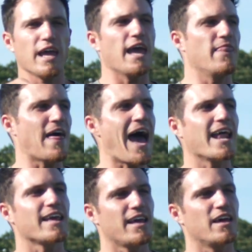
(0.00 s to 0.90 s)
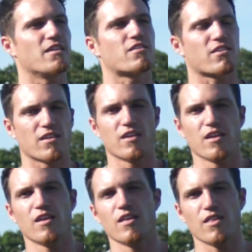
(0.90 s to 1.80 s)
And that is
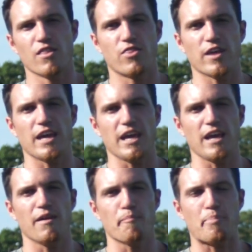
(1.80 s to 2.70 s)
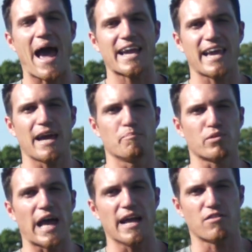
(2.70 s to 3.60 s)
the backhand
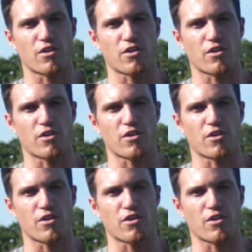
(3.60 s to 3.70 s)
blade.